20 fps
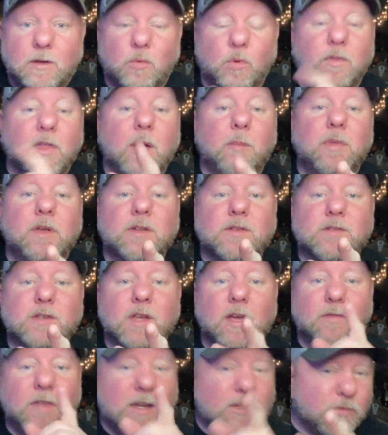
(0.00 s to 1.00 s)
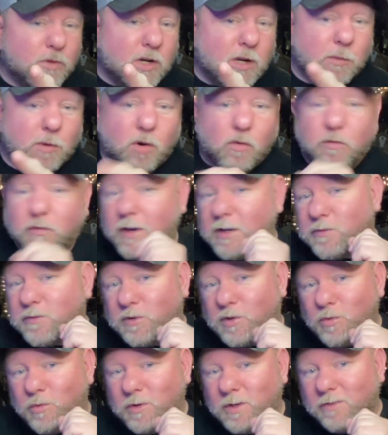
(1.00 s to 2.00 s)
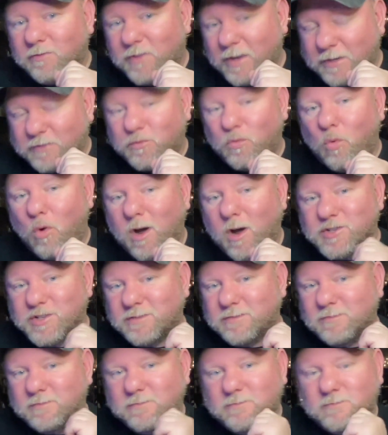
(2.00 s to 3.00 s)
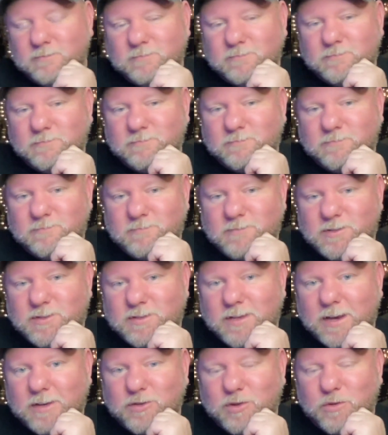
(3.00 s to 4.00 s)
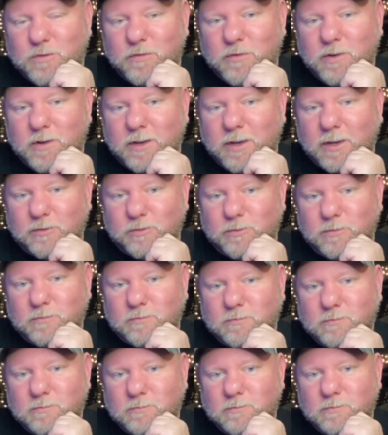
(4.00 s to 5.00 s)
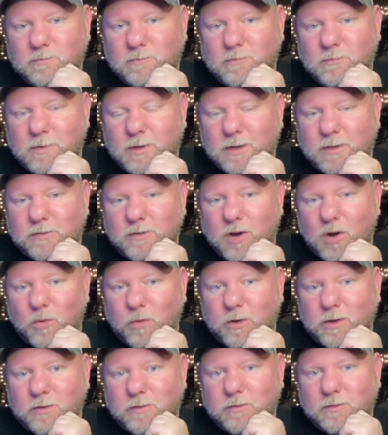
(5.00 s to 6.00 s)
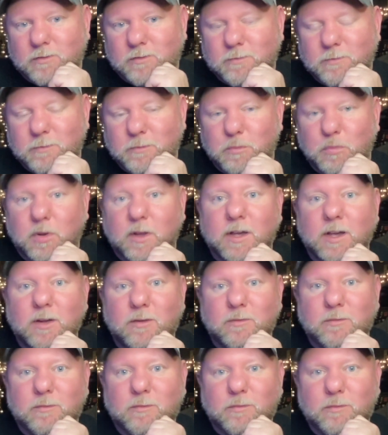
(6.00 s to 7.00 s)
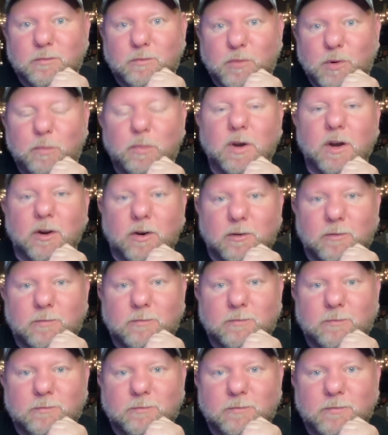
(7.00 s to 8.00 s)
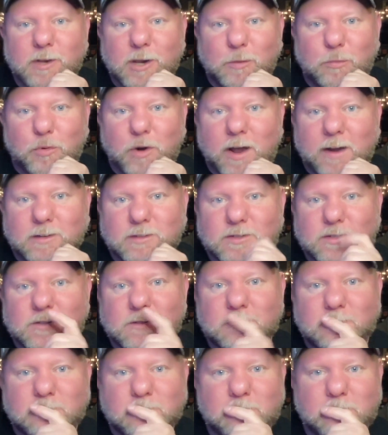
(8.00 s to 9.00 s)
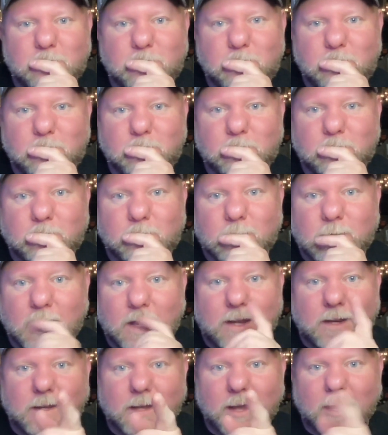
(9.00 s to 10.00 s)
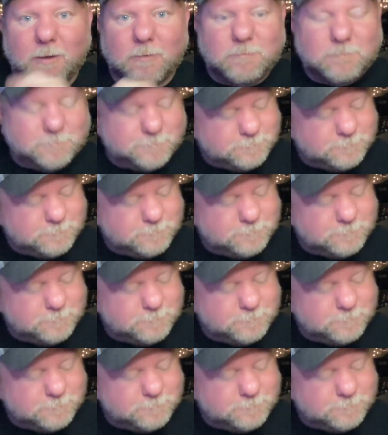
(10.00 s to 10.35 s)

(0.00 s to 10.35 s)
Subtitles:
With that being said, thanks for coming over, thanks for tuning in, thanks for watching. Stay tuned for the next one. And as always, plan, prepare, and practice. Handy out.